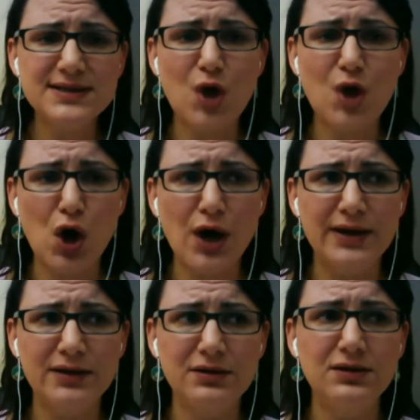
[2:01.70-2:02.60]

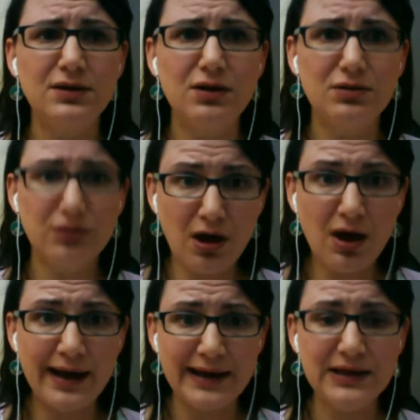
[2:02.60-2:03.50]

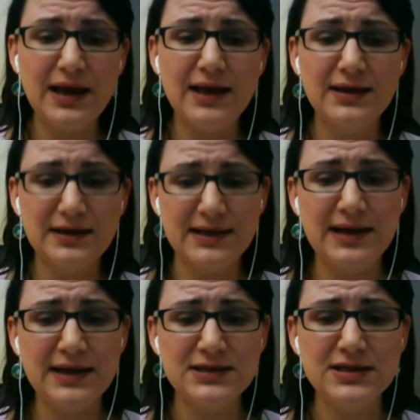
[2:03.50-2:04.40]
online and
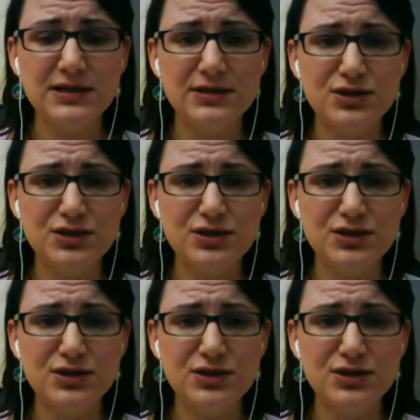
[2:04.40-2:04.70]
connected